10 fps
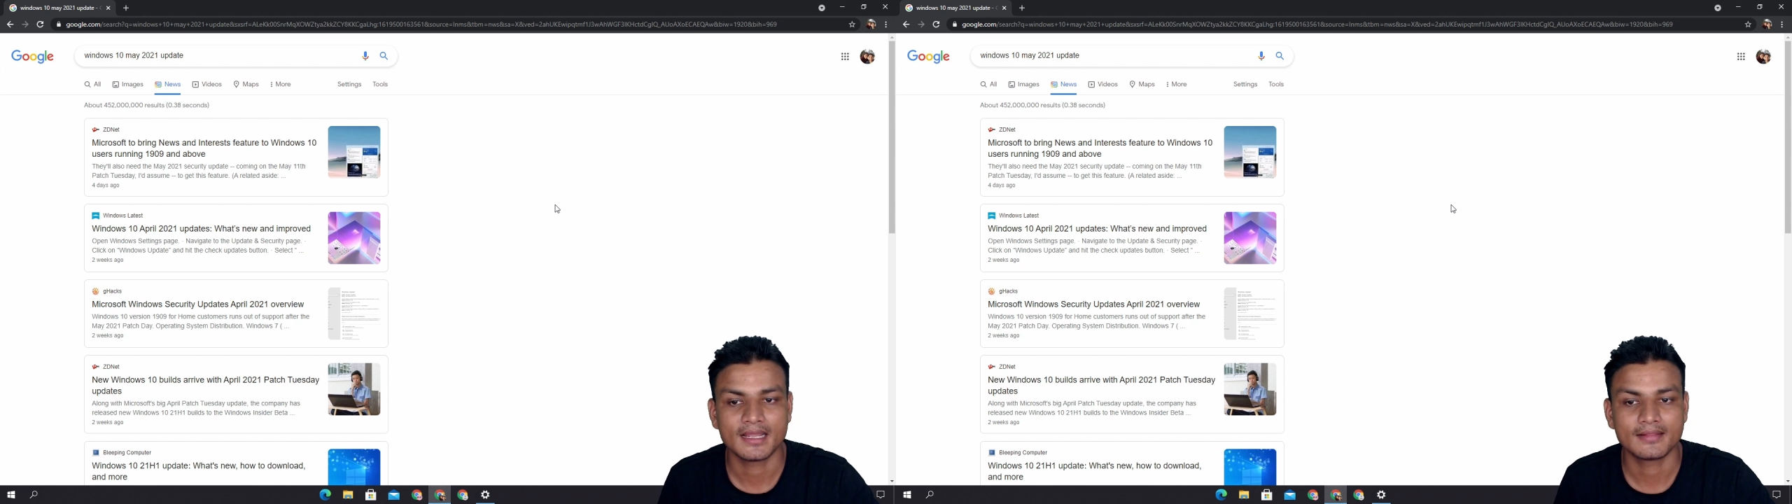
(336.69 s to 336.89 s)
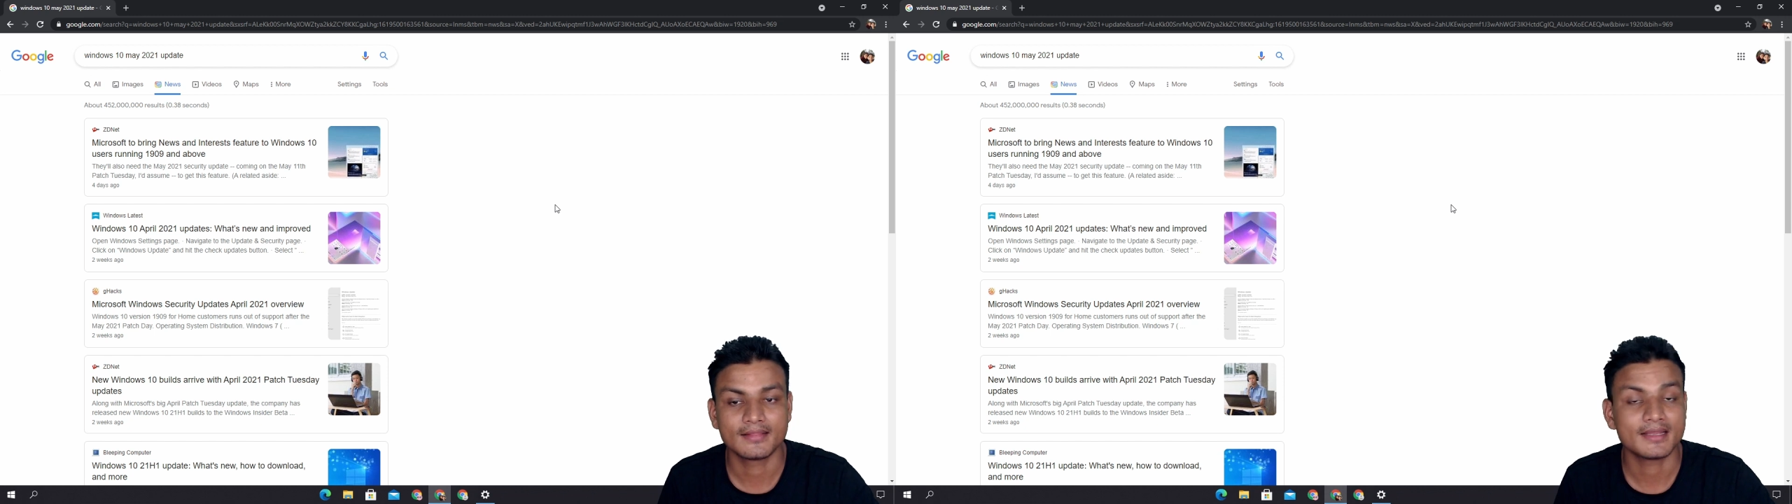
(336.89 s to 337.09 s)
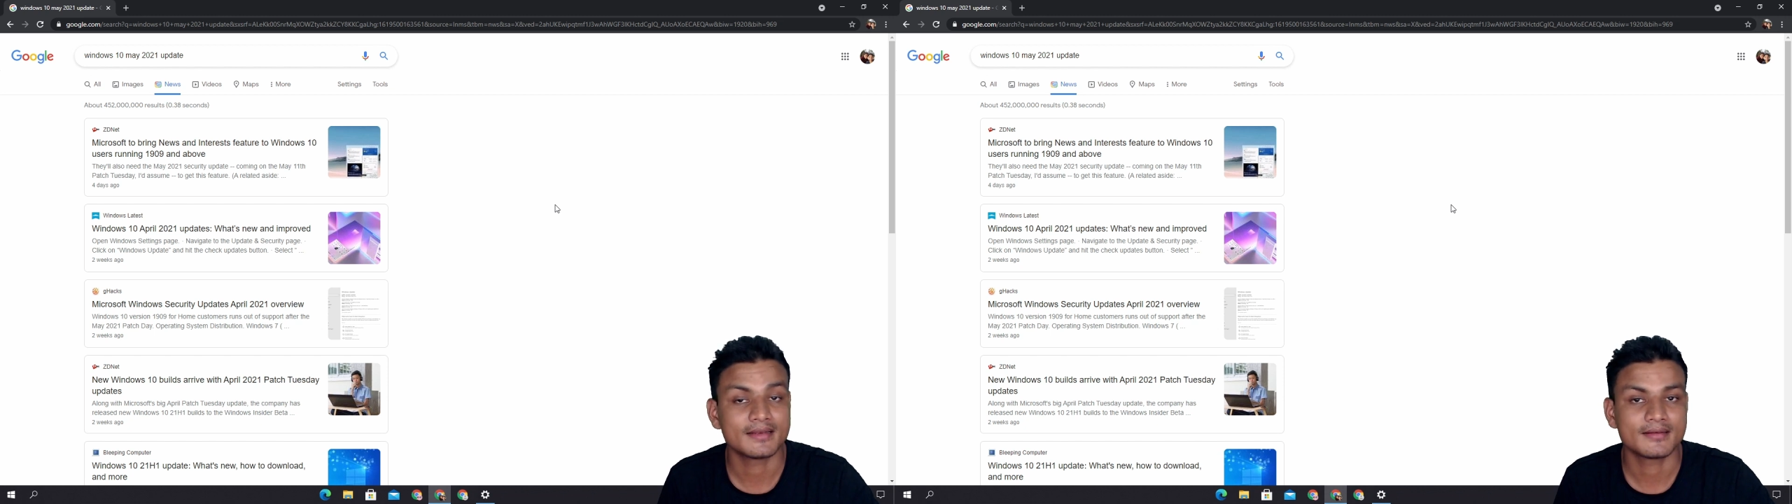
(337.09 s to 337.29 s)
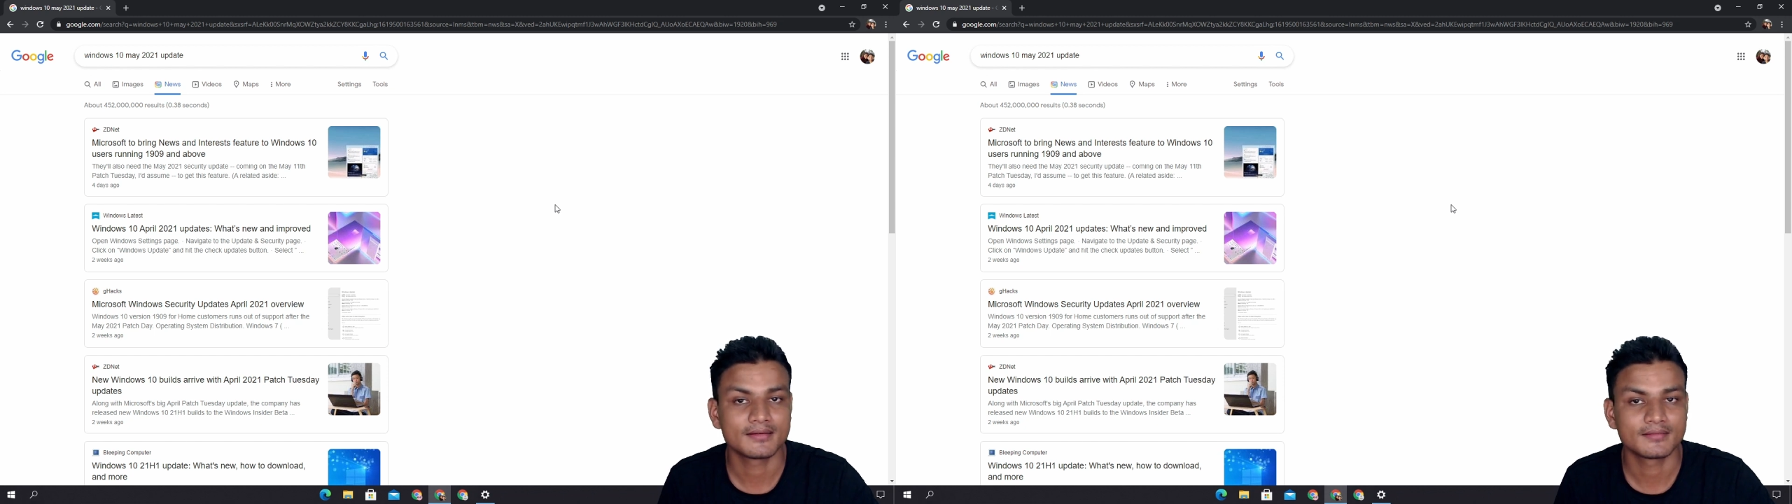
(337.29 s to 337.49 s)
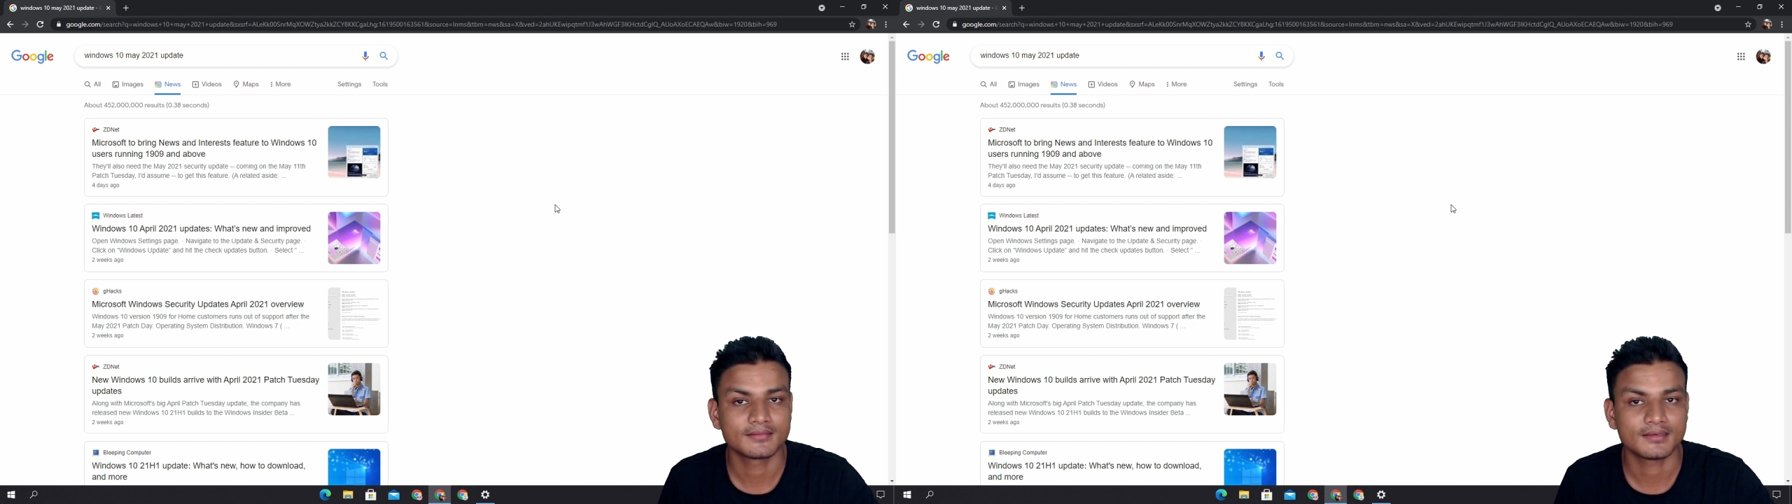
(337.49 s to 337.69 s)
and
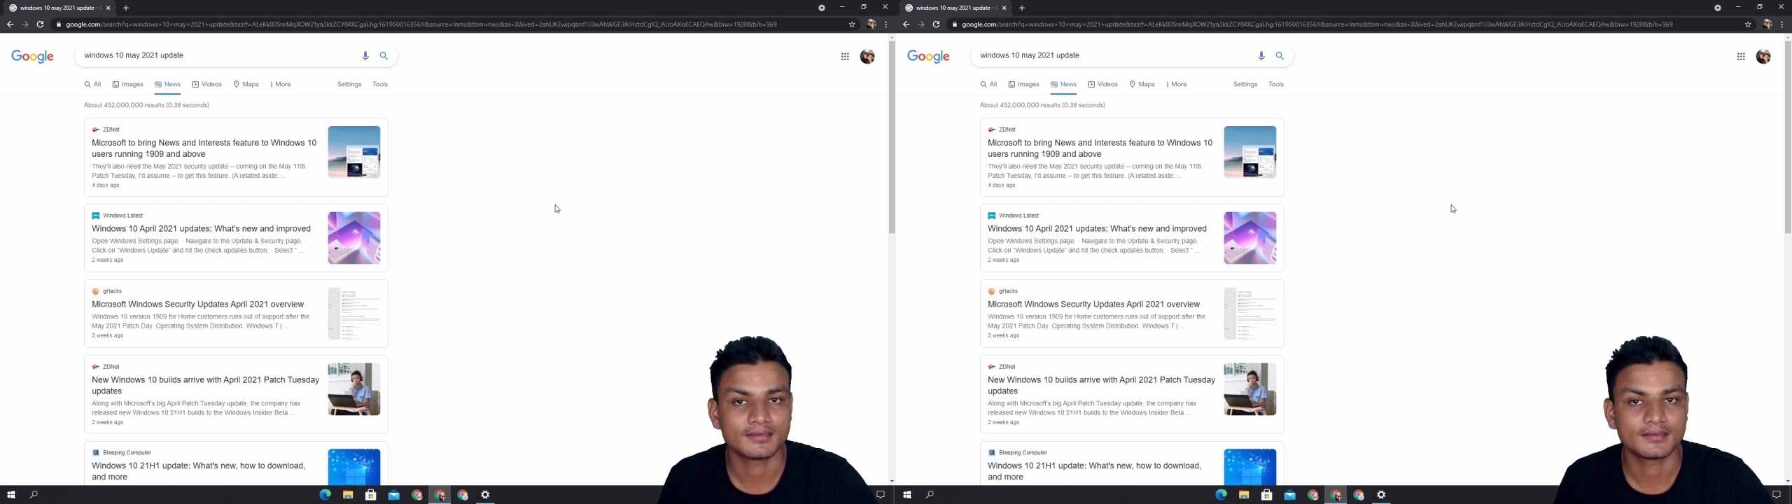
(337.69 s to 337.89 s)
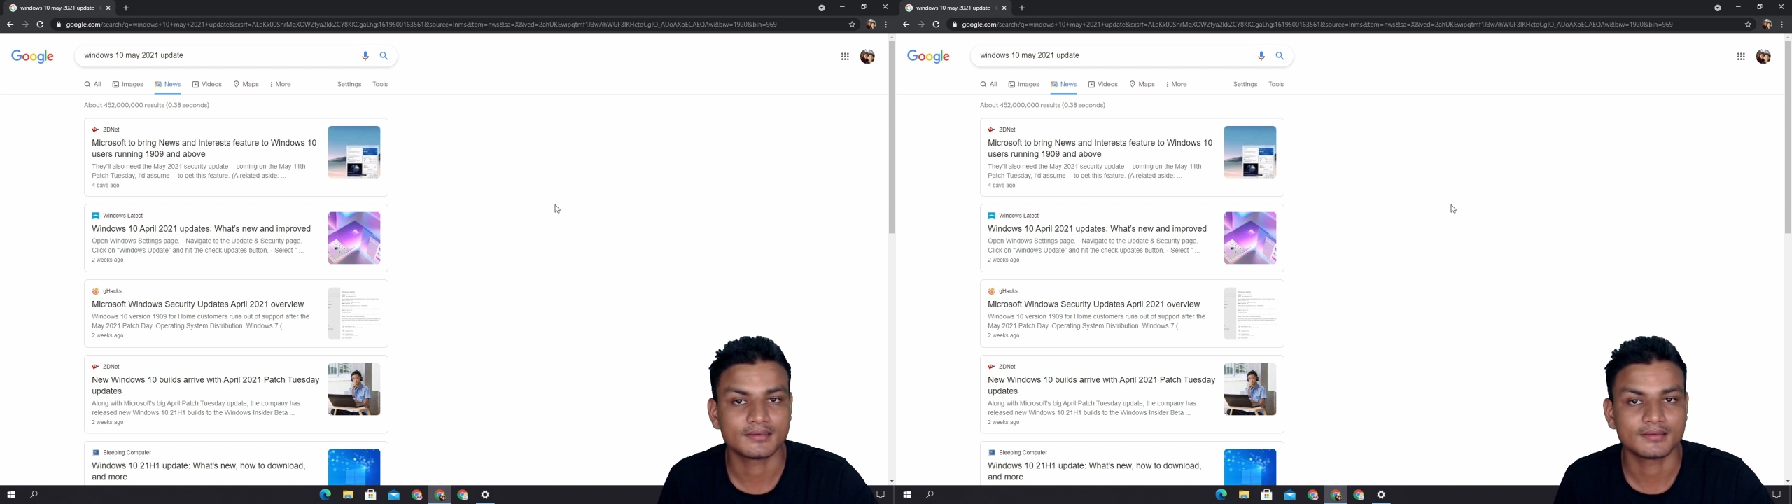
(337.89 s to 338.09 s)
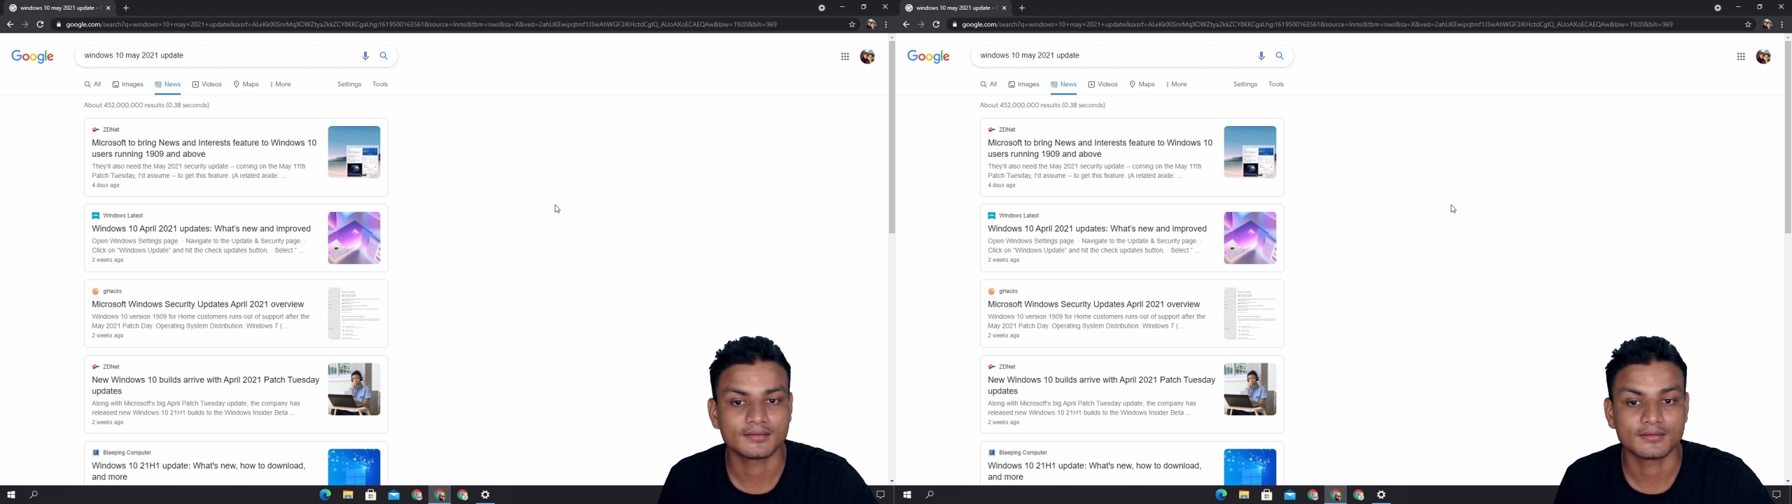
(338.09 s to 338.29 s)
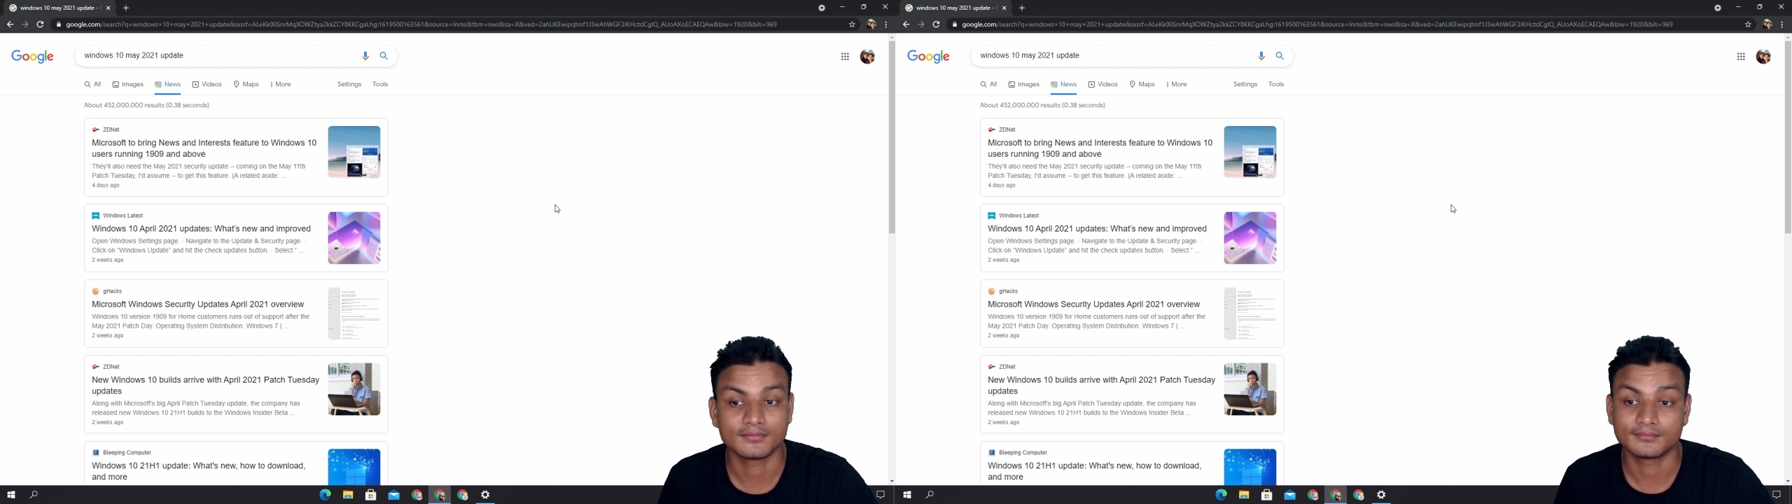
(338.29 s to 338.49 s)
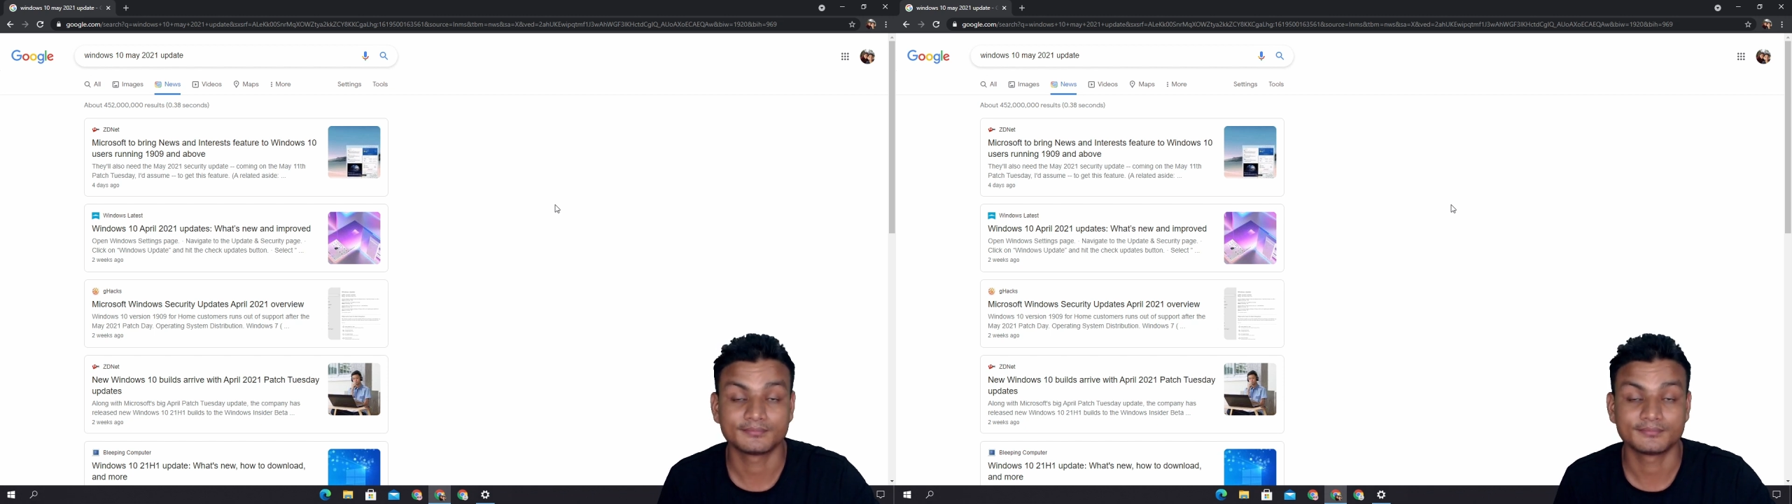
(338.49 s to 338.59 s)
then uh,